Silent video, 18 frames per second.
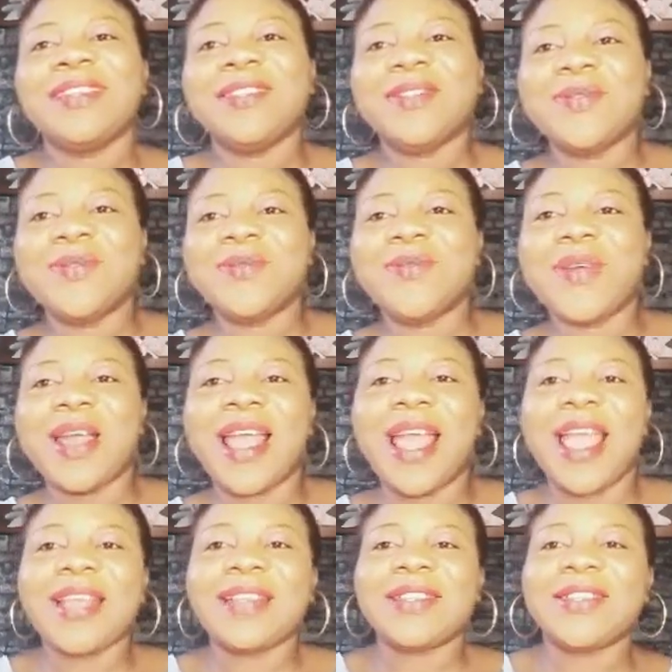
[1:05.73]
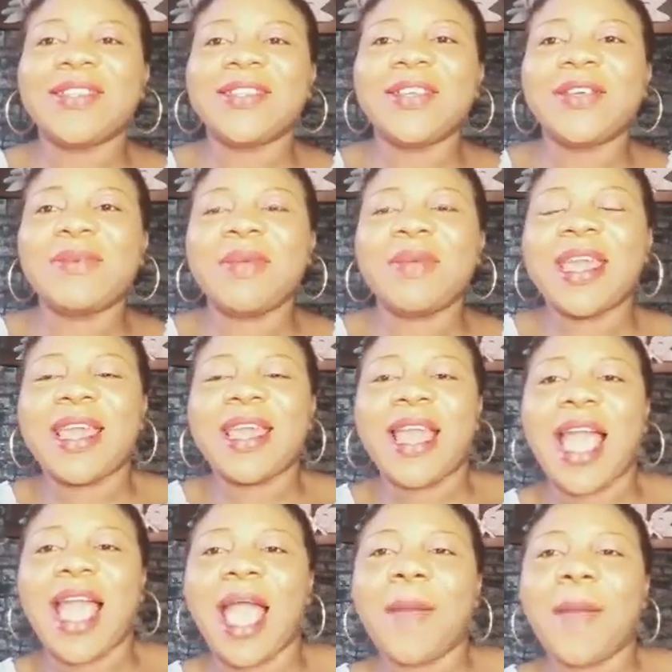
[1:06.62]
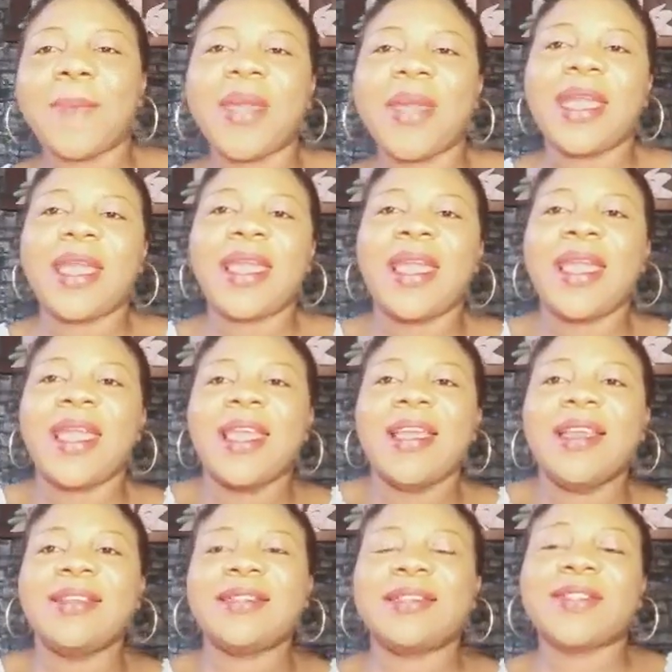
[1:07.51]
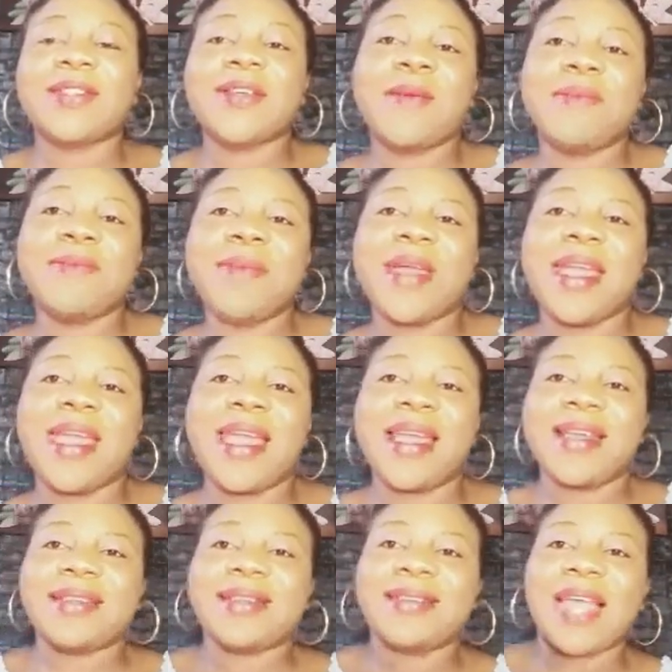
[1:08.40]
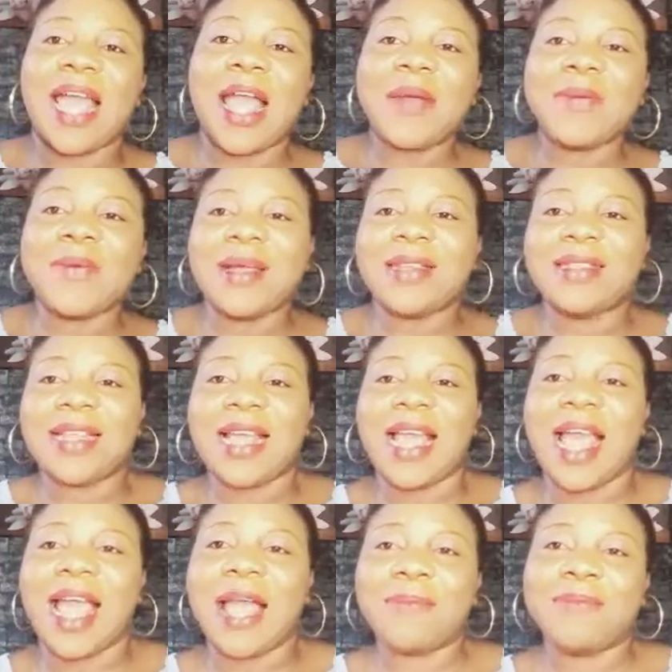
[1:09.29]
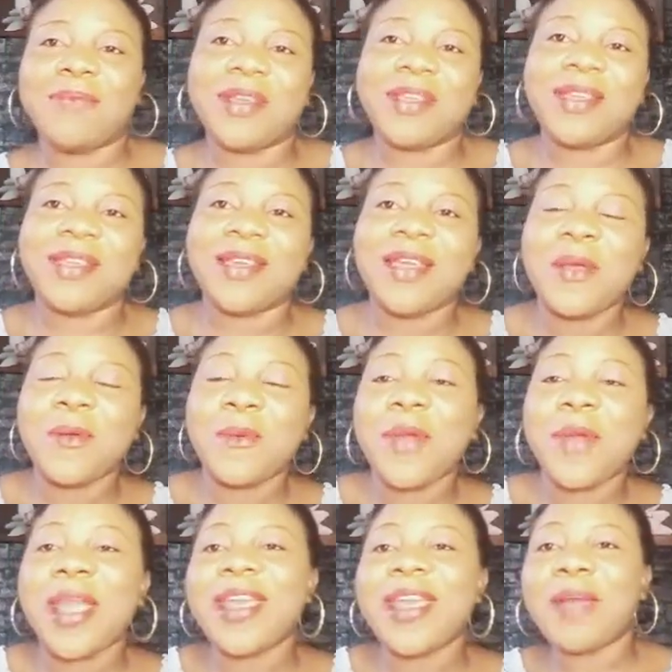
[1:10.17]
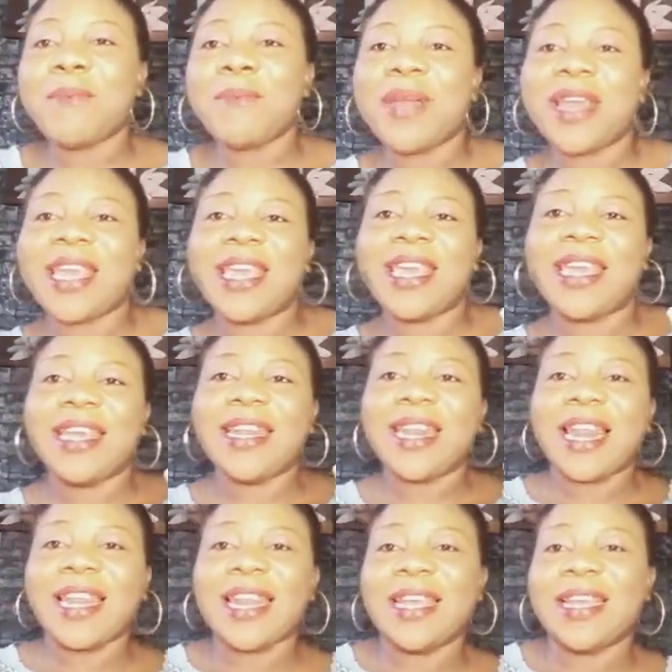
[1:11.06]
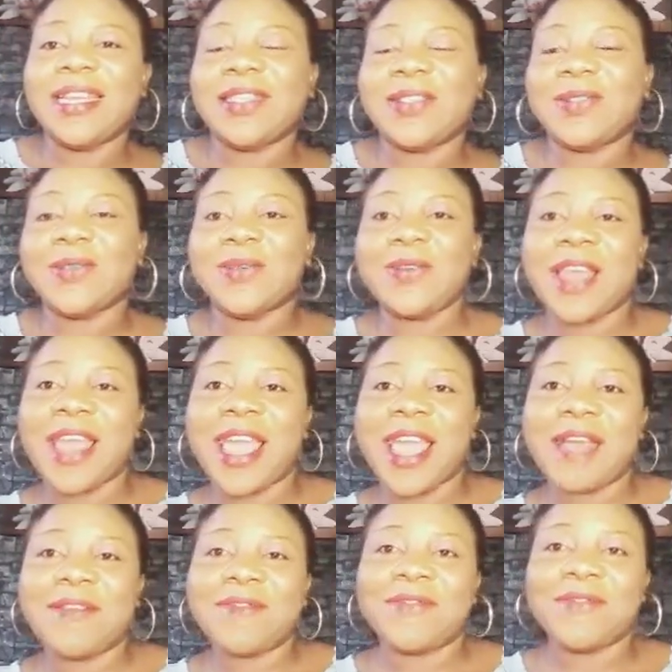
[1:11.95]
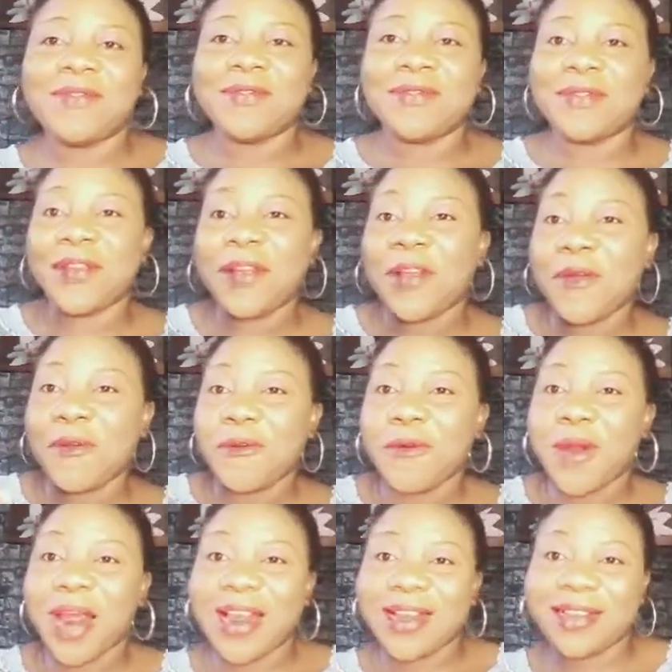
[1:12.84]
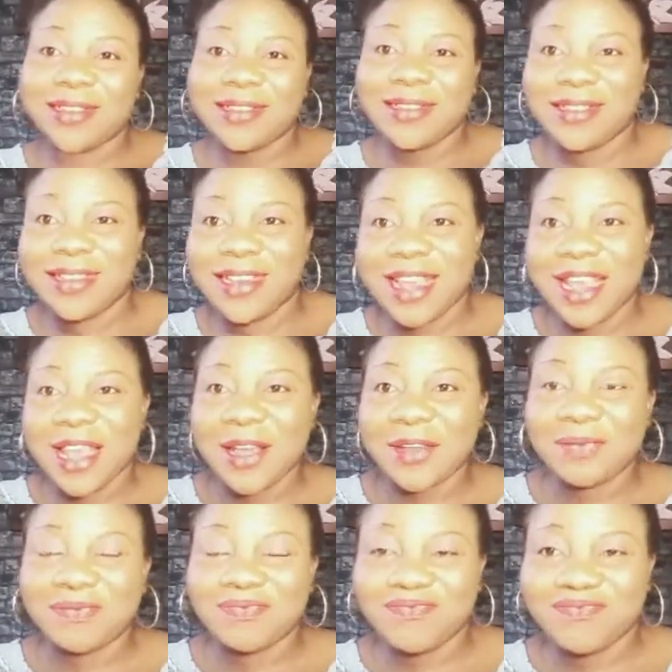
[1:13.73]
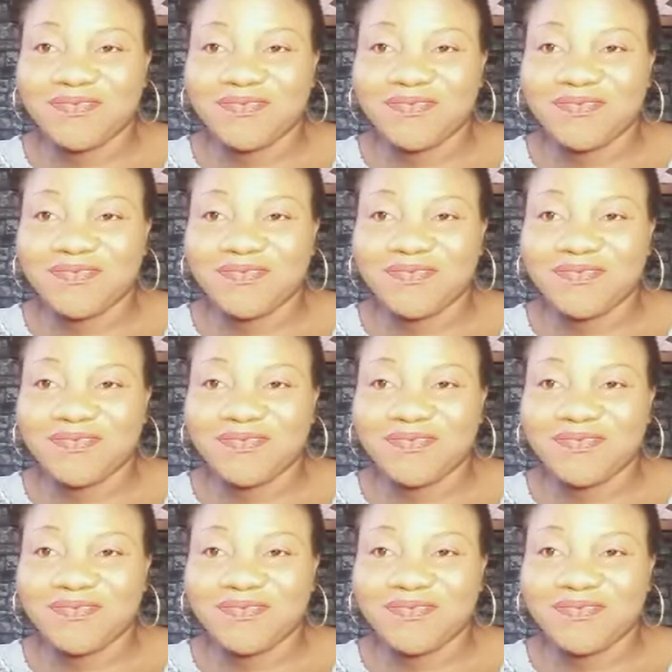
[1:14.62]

The way to be happy is to make someone happy. We are making a little heaven right here.